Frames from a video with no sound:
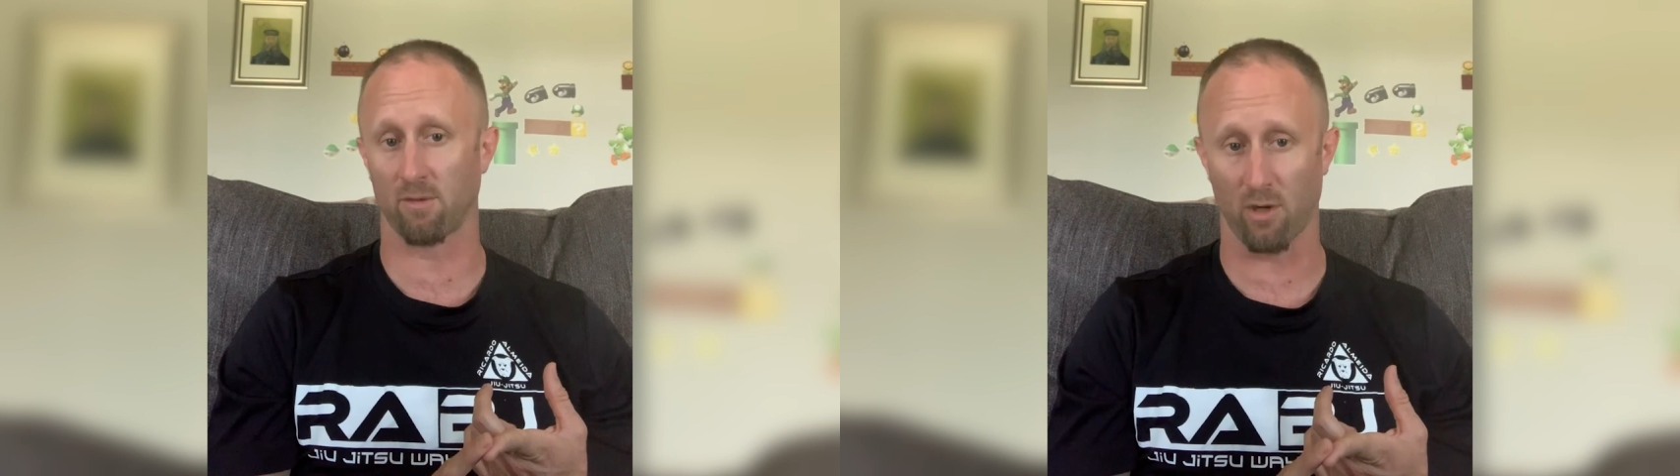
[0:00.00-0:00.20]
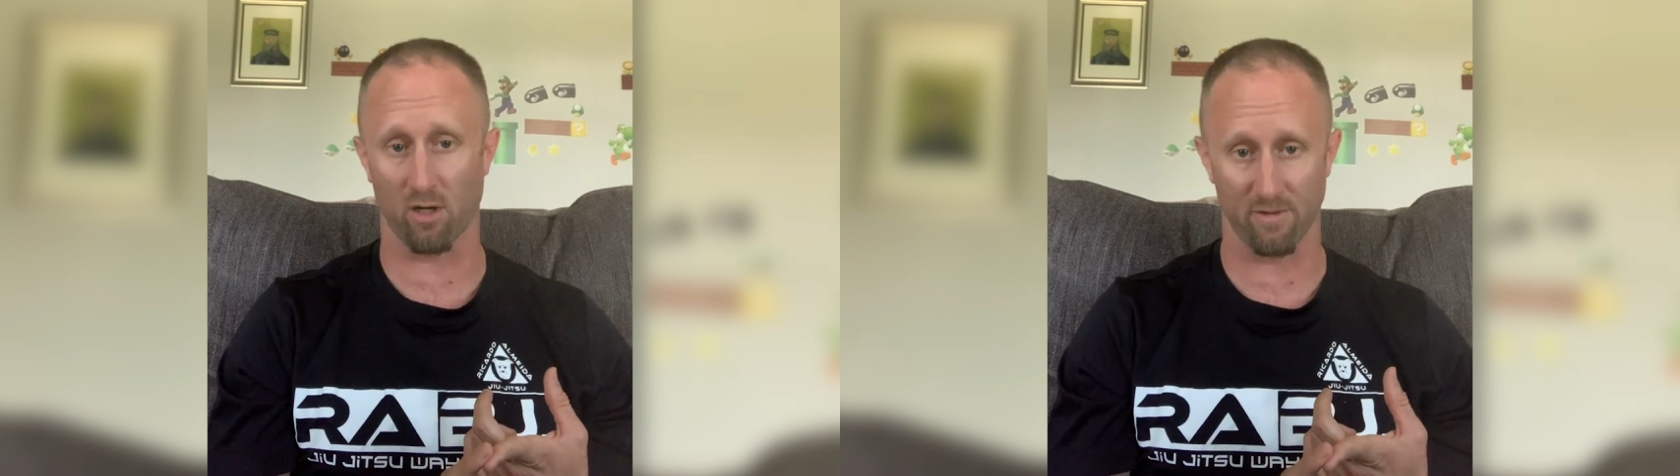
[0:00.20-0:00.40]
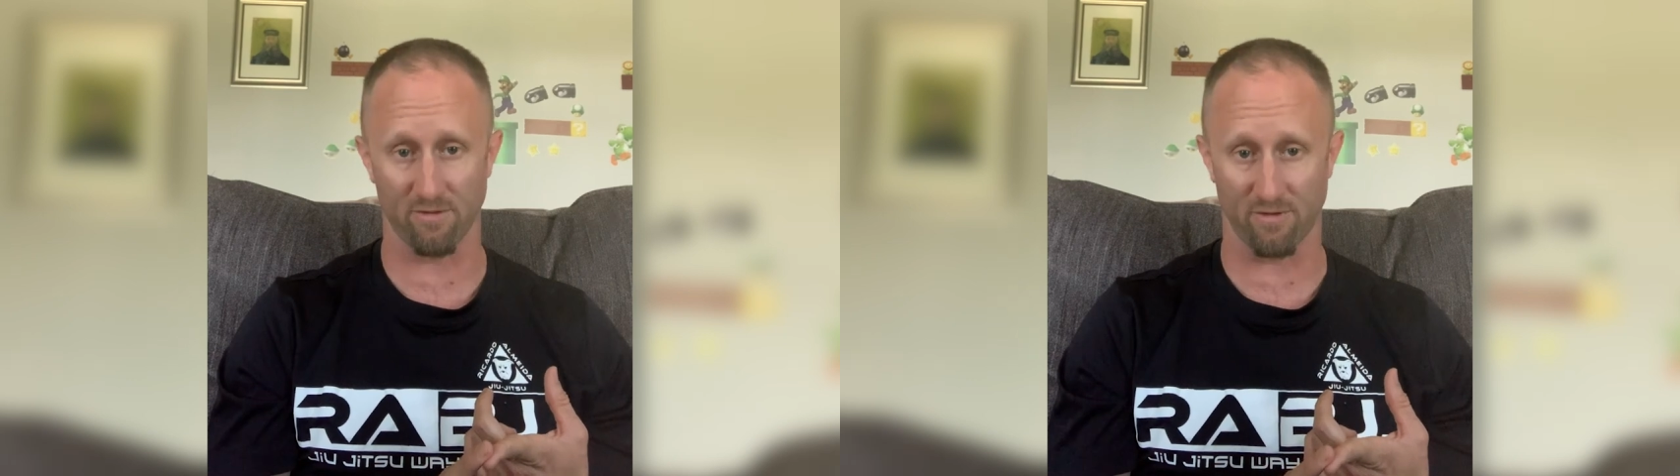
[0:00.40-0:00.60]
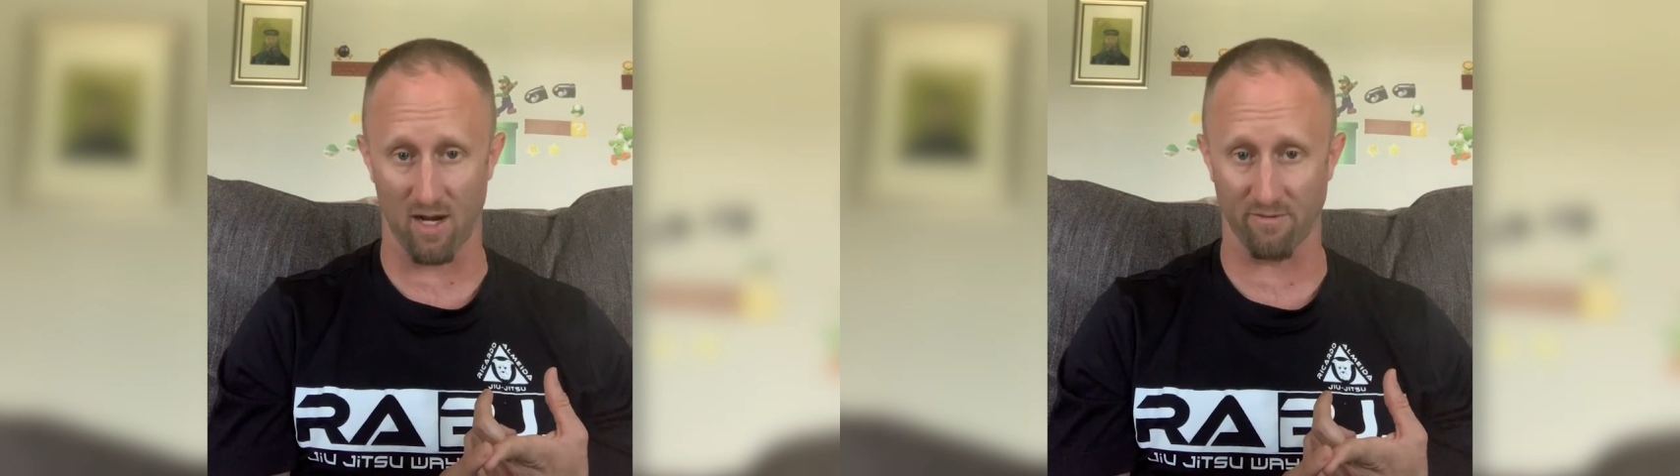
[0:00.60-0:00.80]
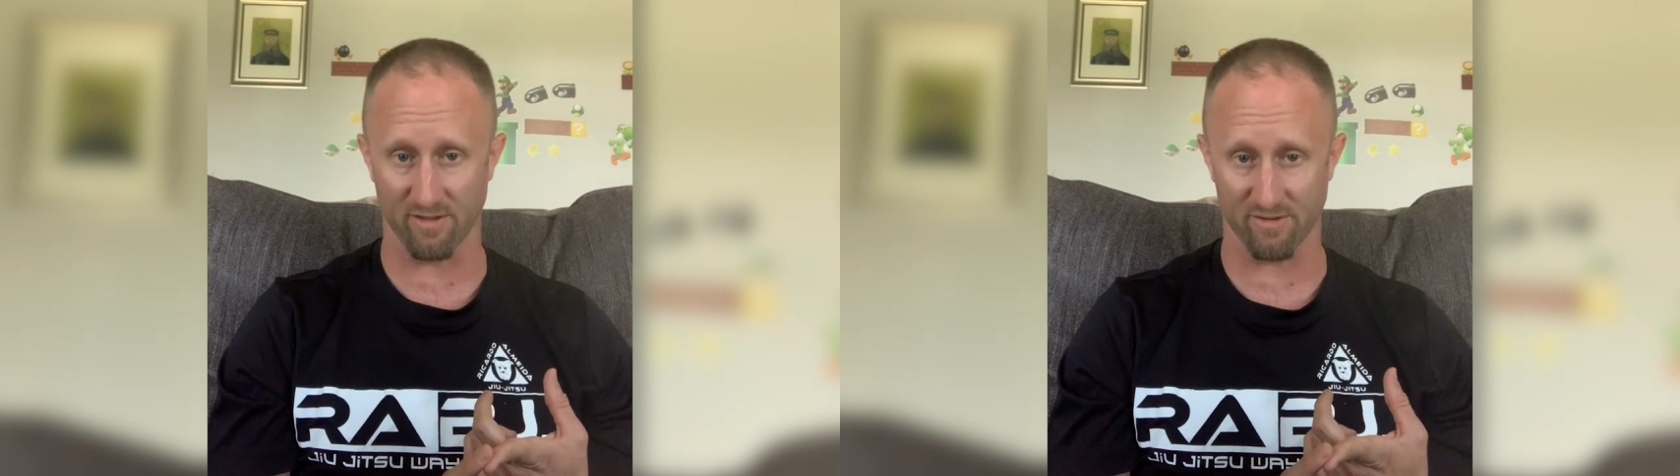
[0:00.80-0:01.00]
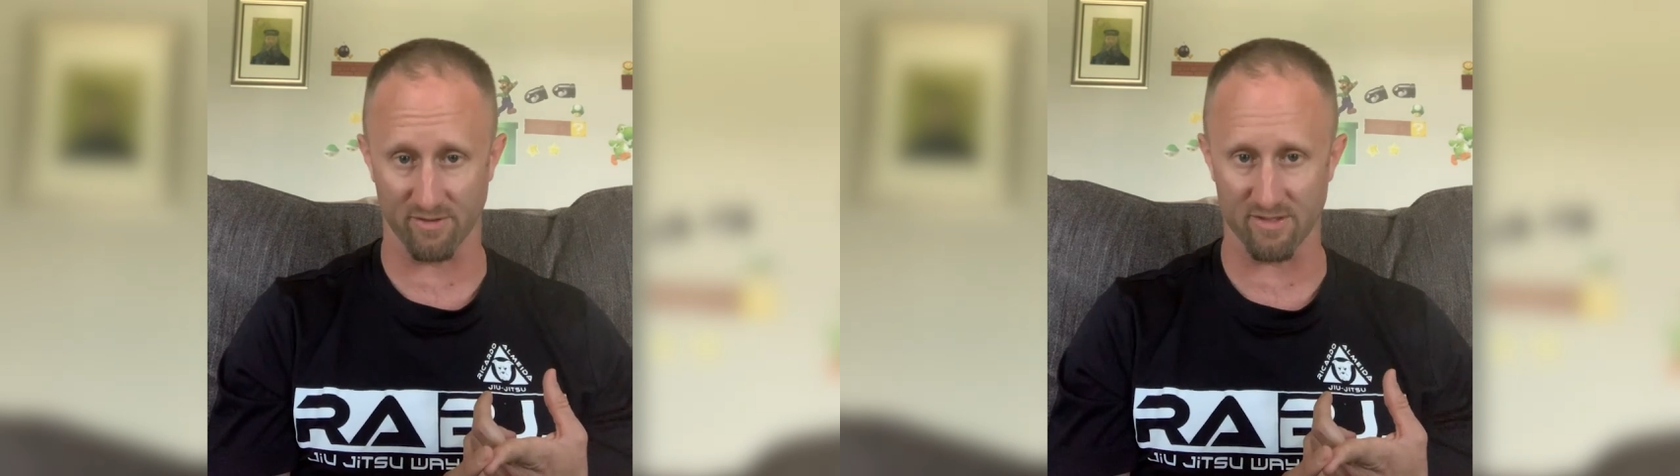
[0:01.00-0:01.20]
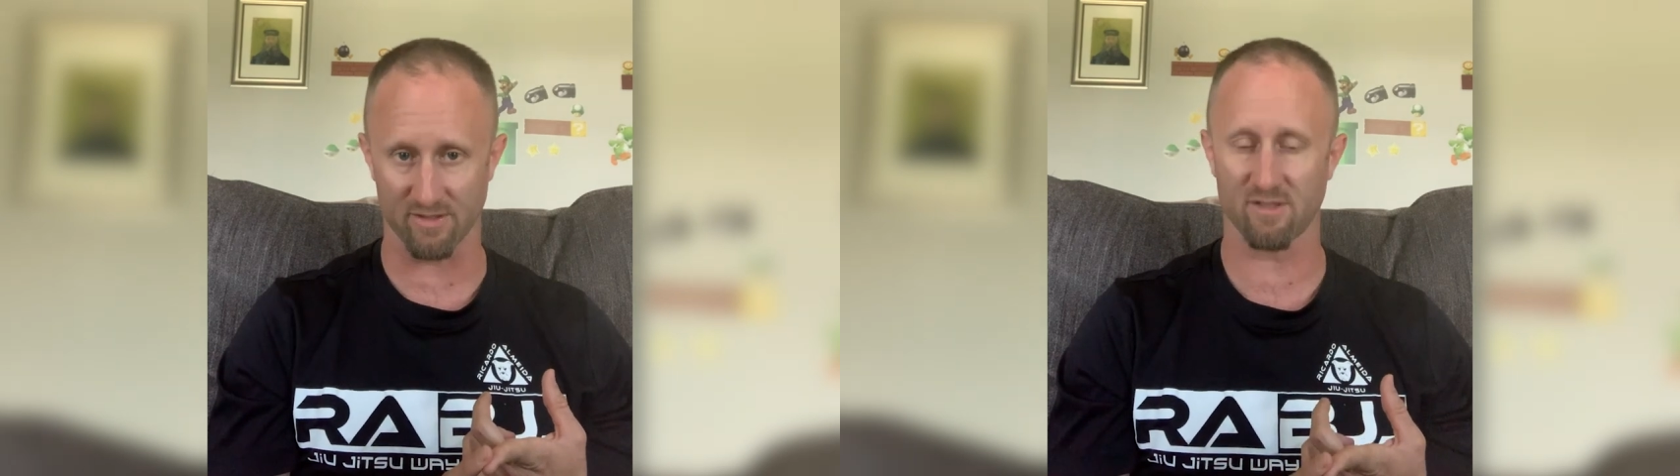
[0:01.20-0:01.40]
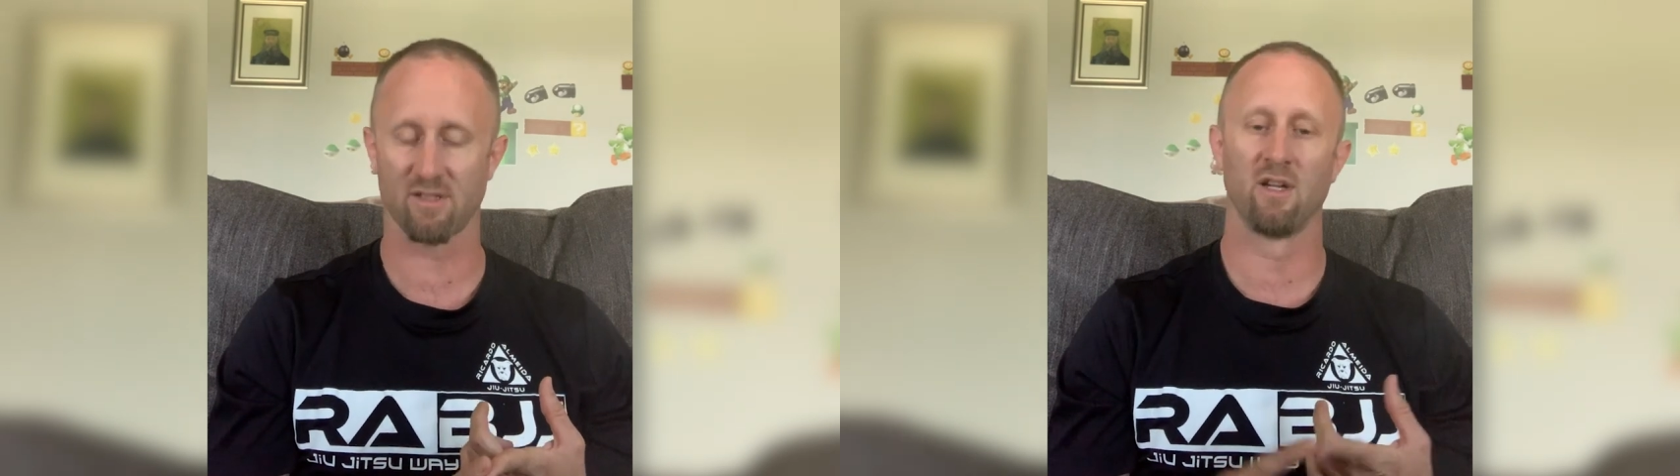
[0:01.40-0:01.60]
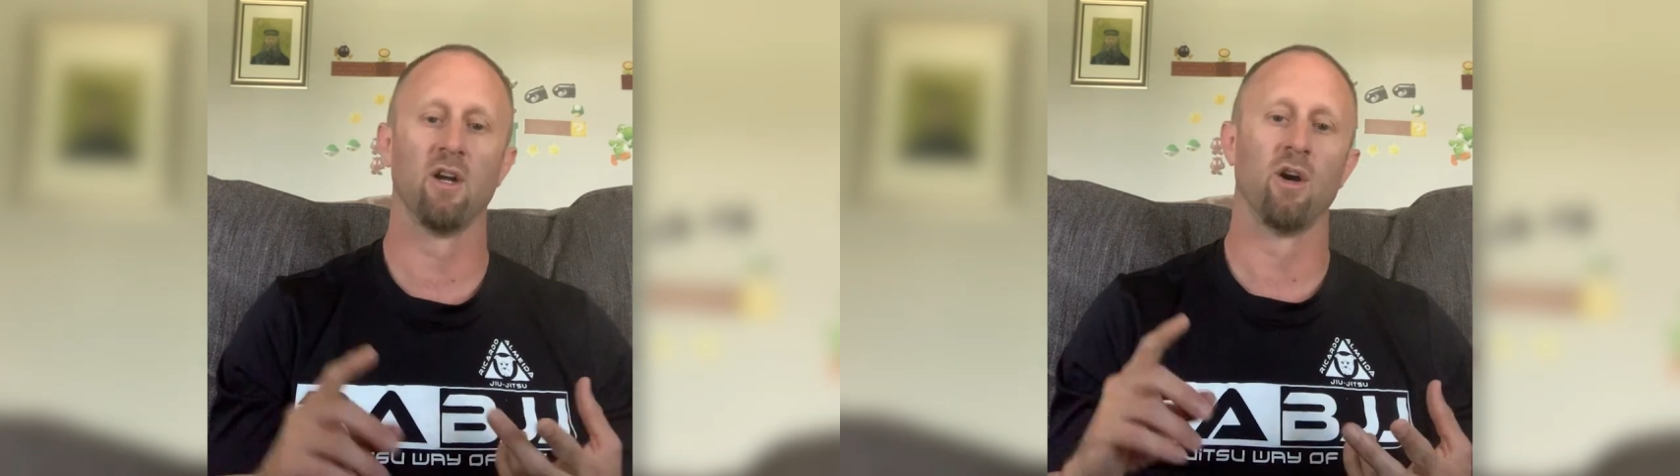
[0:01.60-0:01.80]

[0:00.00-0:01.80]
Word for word: apartment for obvious reasons,